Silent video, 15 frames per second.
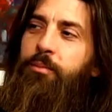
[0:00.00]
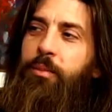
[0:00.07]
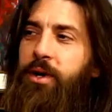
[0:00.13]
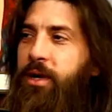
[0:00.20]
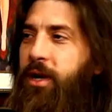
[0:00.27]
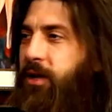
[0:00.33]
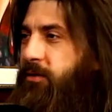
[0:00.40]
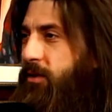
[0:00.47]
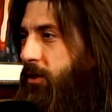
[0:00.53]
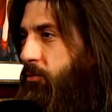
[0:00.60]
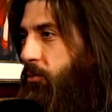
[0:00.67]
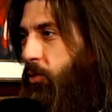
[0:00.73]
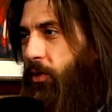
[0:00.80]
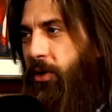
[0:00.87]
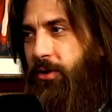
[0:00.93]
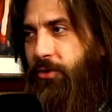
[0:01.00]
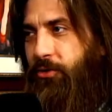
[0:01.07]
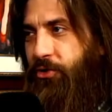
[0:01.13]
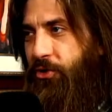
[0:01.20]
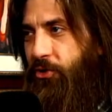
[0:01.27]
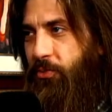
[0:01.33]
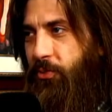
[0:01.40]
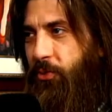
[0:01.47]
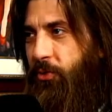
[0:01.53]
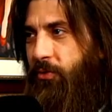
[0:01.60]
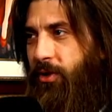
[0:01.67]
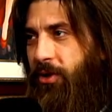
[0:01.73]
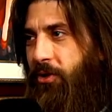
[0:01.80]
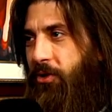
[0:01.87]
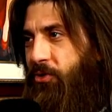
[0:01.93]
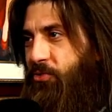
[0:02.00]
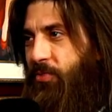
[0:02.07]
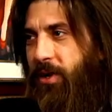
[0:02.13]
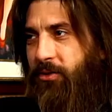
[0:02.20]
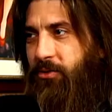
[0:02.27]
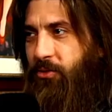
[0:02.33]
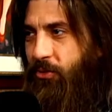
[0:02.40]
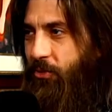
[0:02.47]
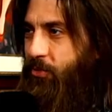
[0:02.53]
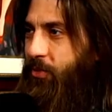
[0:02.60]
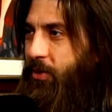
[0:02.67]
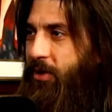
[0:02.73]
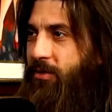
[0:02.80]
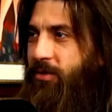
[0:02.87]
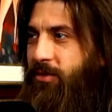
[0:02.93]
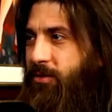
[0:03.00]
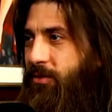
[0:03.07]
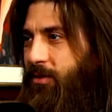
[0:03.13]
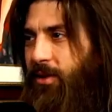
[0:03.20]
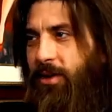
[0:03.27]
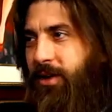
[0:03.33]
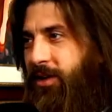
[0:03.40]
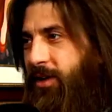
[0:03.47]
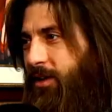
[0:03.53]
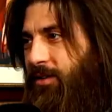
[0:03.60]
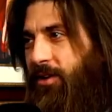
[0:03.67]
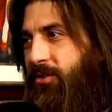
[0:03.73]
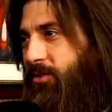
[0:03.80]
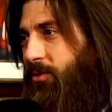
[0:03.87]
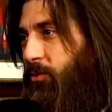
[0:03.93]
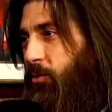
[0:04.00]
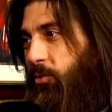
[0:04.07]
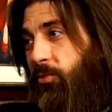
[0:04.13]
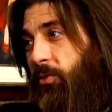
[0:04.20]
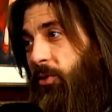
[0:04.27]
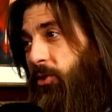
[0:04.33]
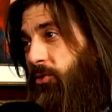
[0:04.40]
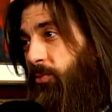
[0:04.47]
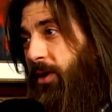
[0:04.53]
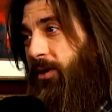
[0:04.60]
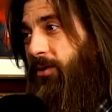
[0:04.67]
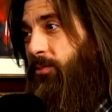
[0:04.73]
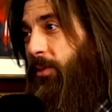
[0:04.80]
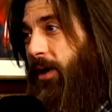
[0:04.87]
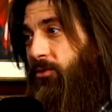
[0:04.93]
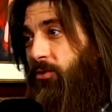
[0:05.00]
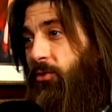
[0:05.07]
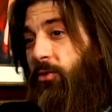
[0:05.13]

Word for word: It might not take more energy to move a large mass through space as it takes to move smallest mass mass.